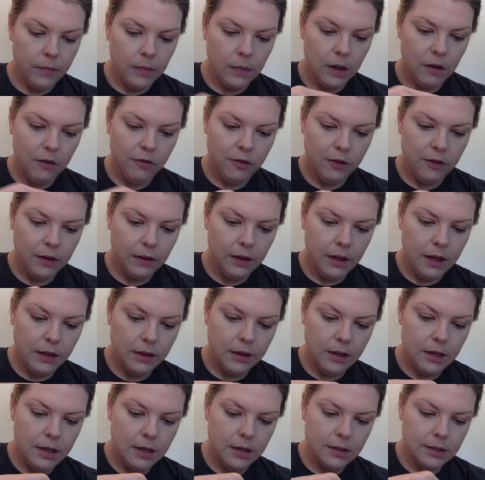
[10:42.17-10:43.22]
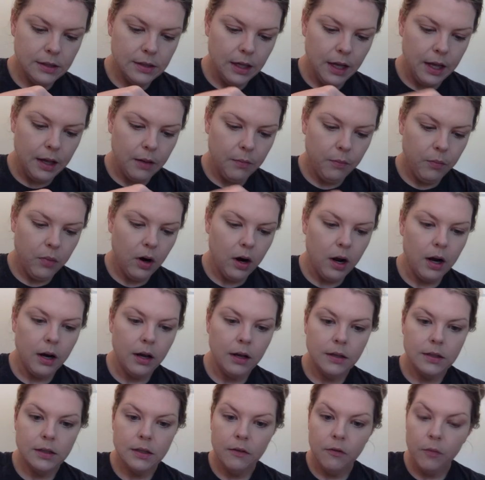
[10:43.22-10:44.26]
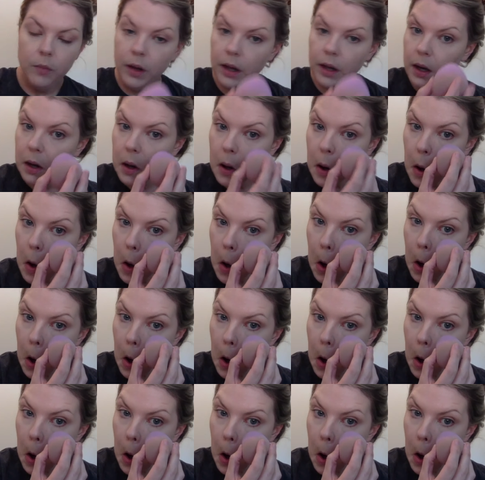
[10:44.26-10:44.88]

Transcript: I feel like these like products have been